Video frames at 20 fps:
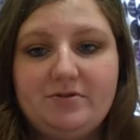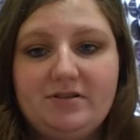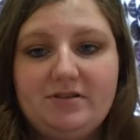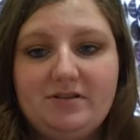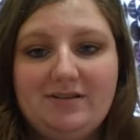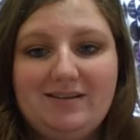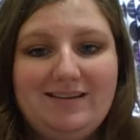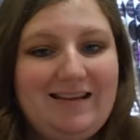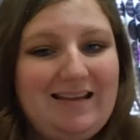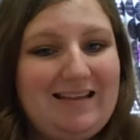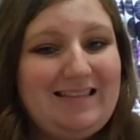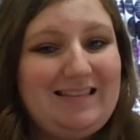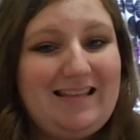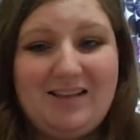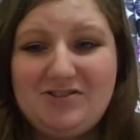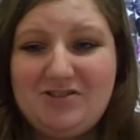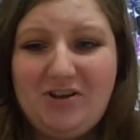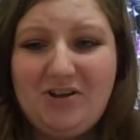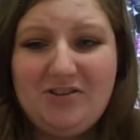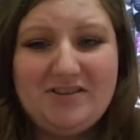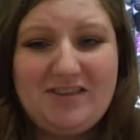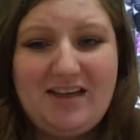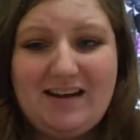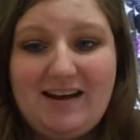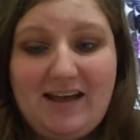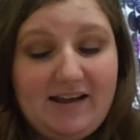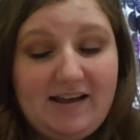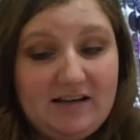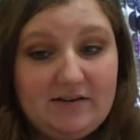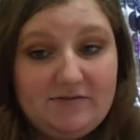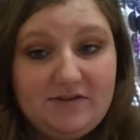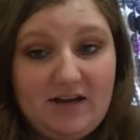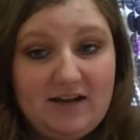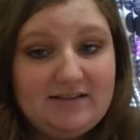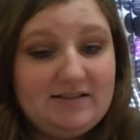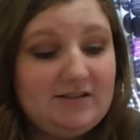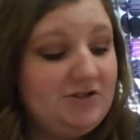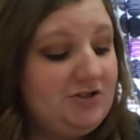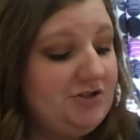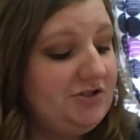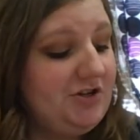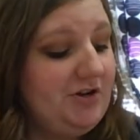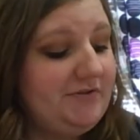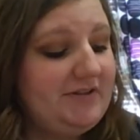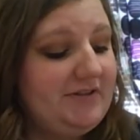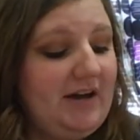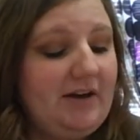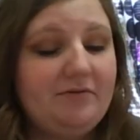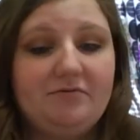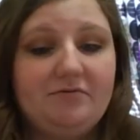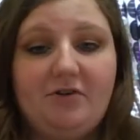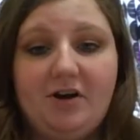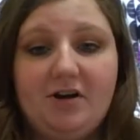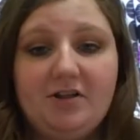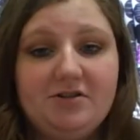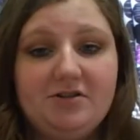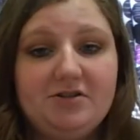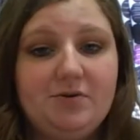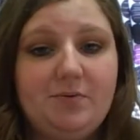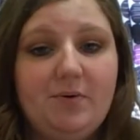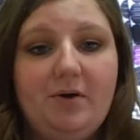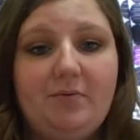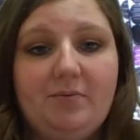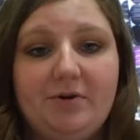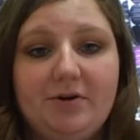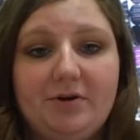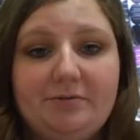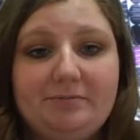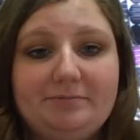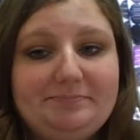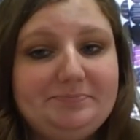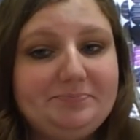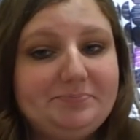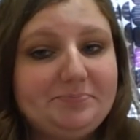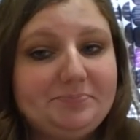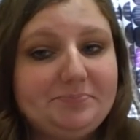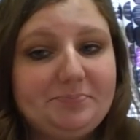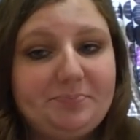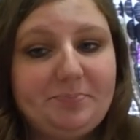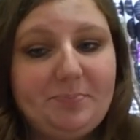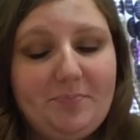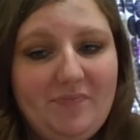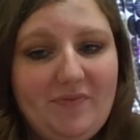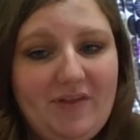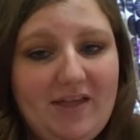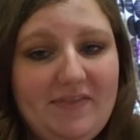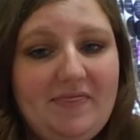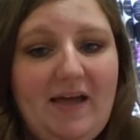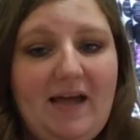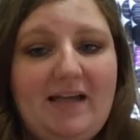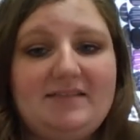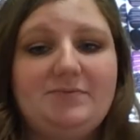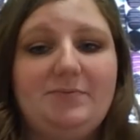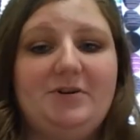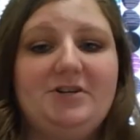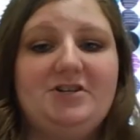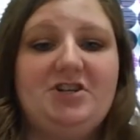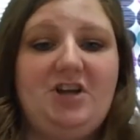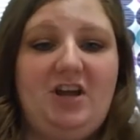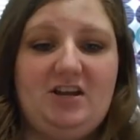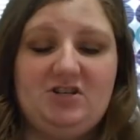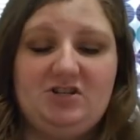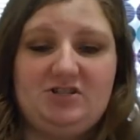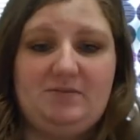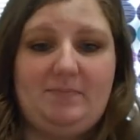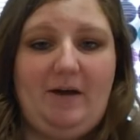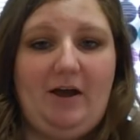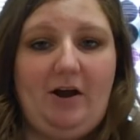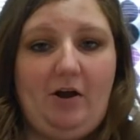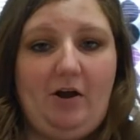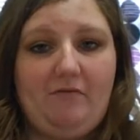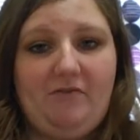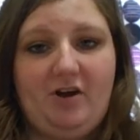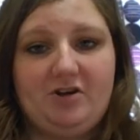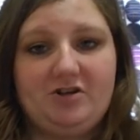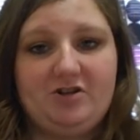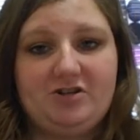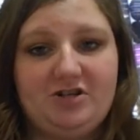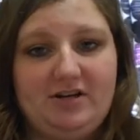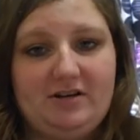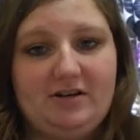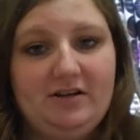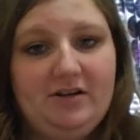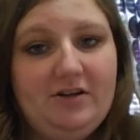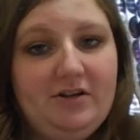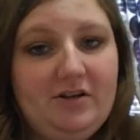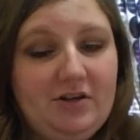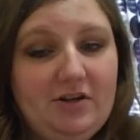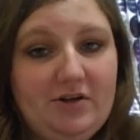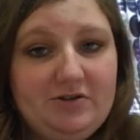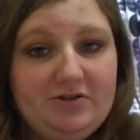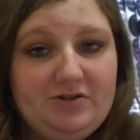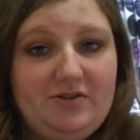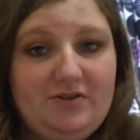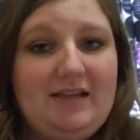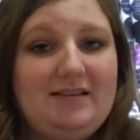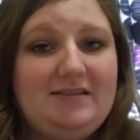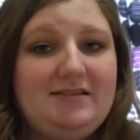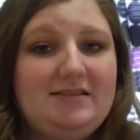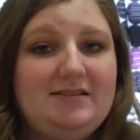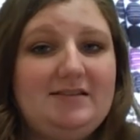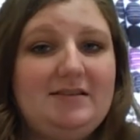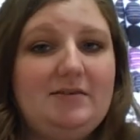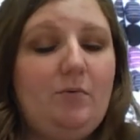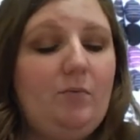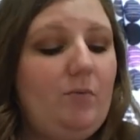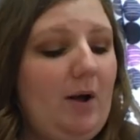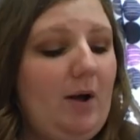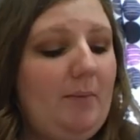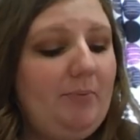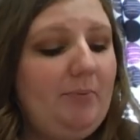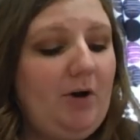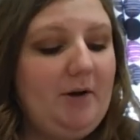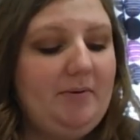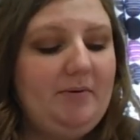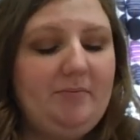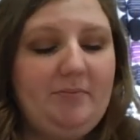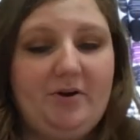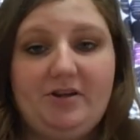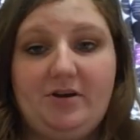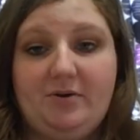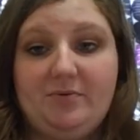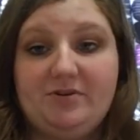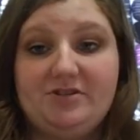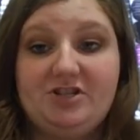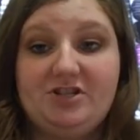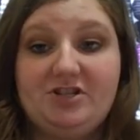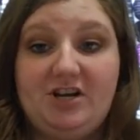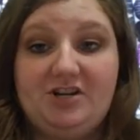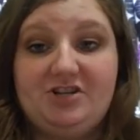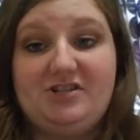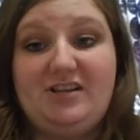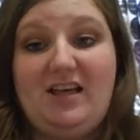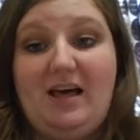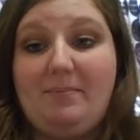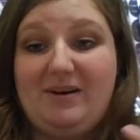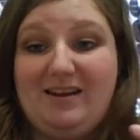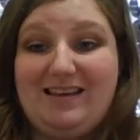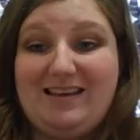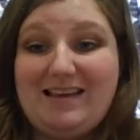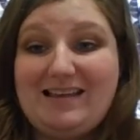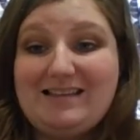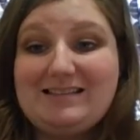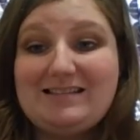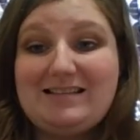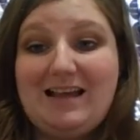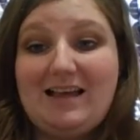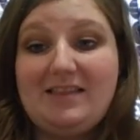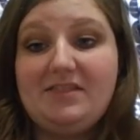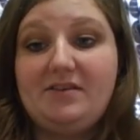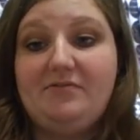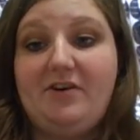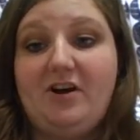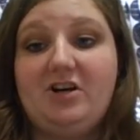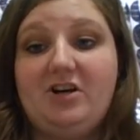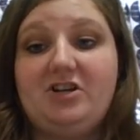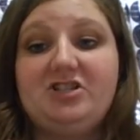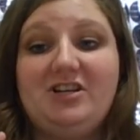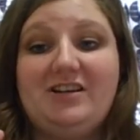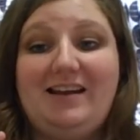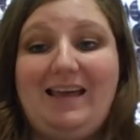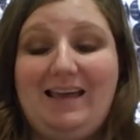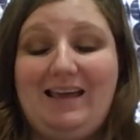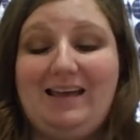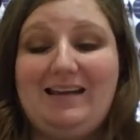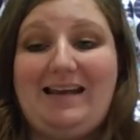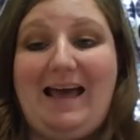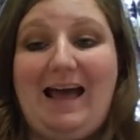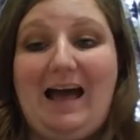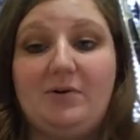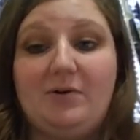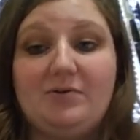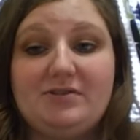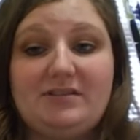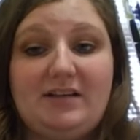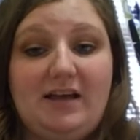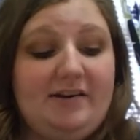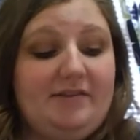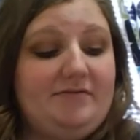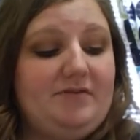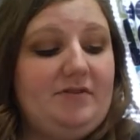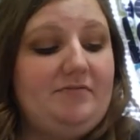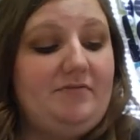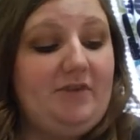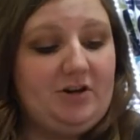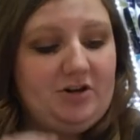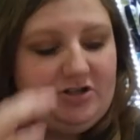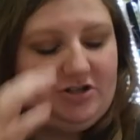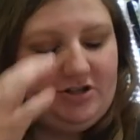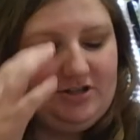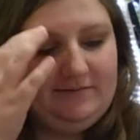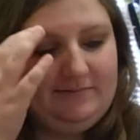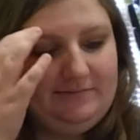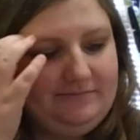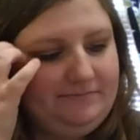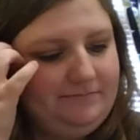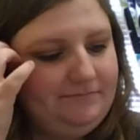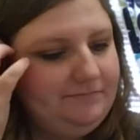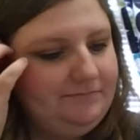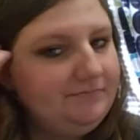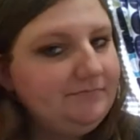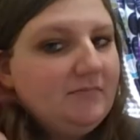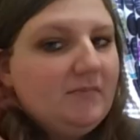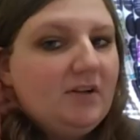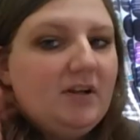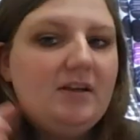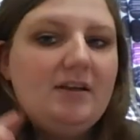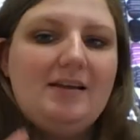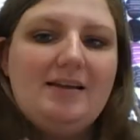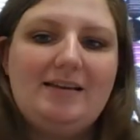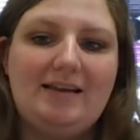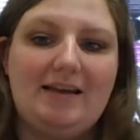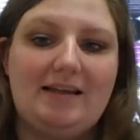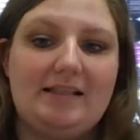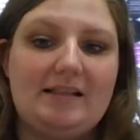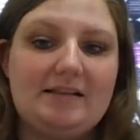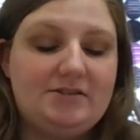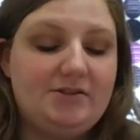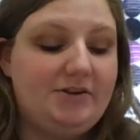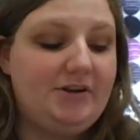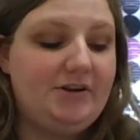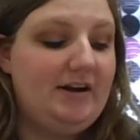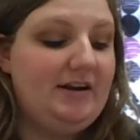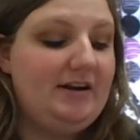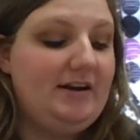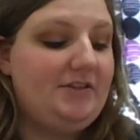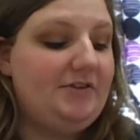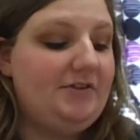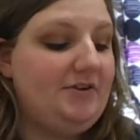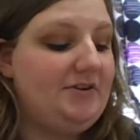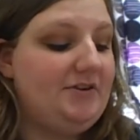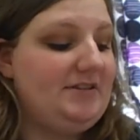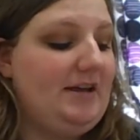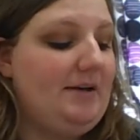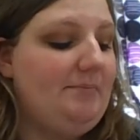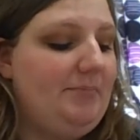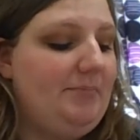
And that's all that that negative does. It just goes out in front of the square root, and that's what changes about our function. So that's a problem where there was changes happening inside the function and outside of the function. Okay, let's look at another example.